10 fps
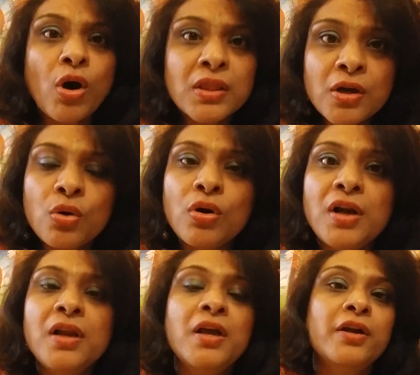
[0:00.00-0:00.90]
On the
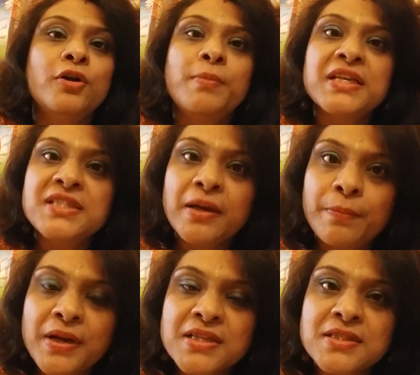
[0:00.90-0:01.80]
whole,
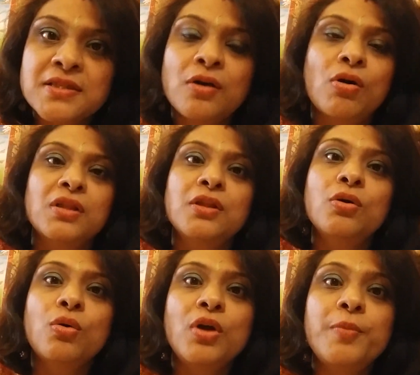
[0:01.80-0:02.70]
domestic bliss, on the
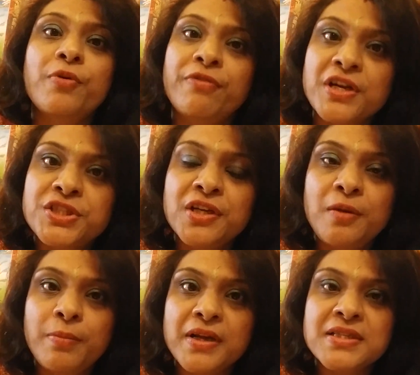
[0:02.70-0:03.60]
whole,
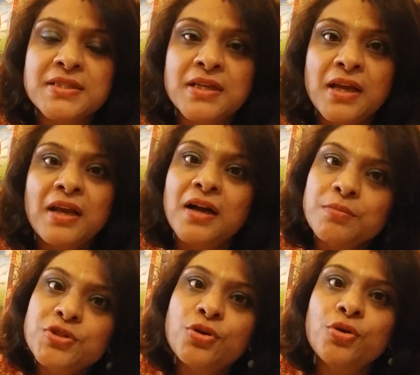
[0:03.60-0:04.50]
professional bliss
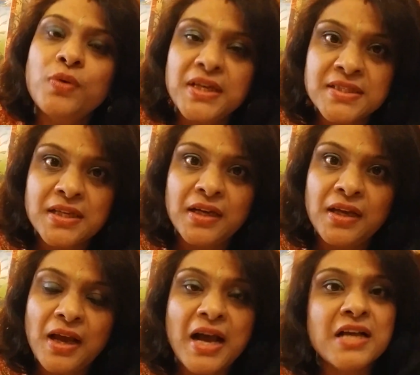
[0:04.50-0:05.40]
comes to you
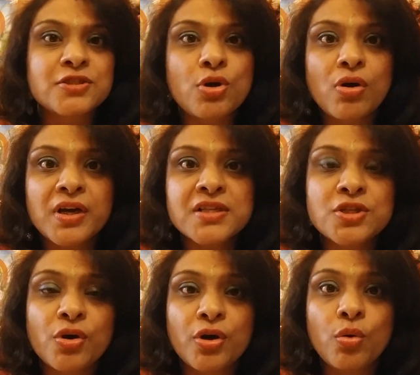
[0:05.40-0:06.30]
easily as long as
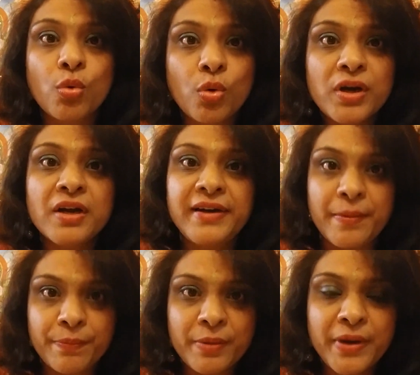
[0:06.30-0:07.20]
your own
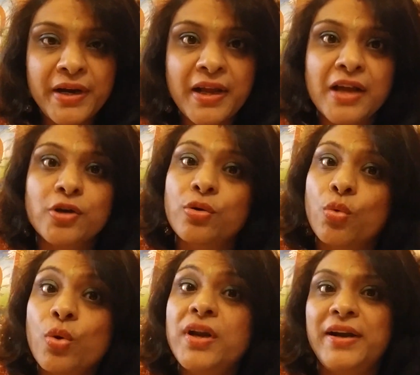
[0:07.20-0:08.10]
temperament and your
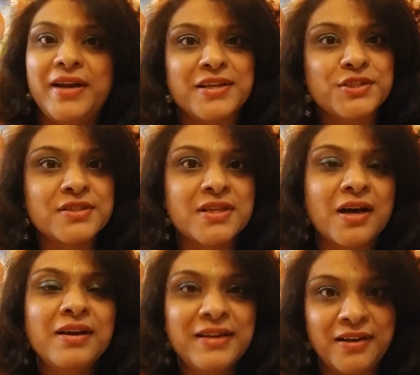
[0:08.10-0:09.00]
own intentions
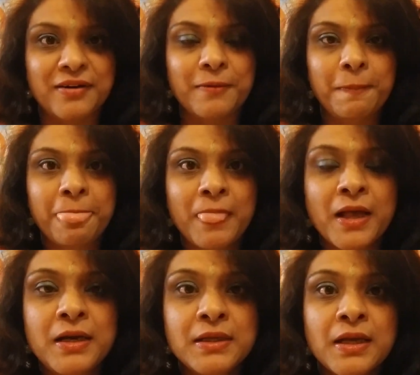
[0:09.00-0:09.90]
are clear
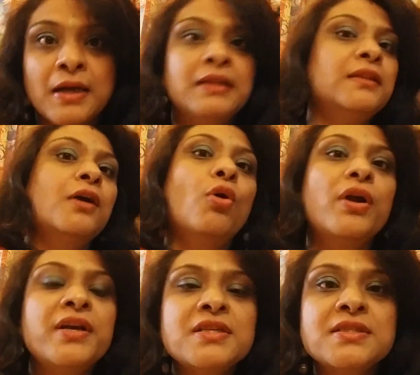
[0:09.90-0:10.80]
the
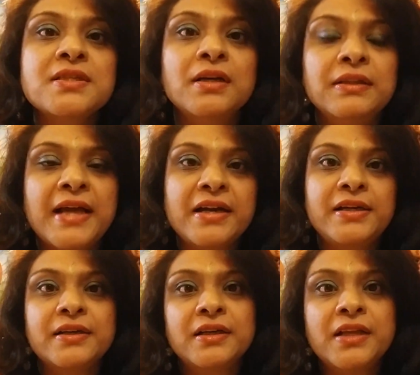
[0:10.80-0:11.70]
goddess
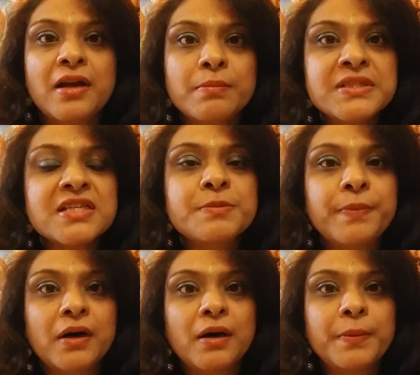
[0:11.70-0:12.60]
that uh, the number six
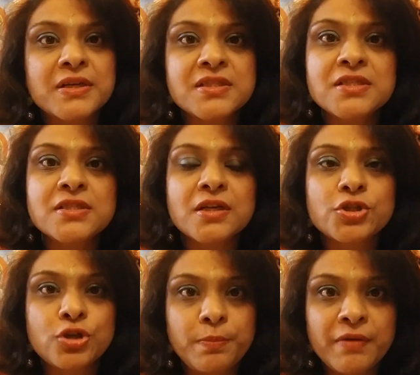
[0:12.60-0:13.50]
per uh, persons uh,
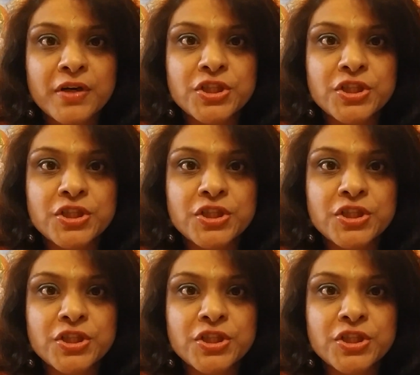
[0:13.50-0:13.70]
should be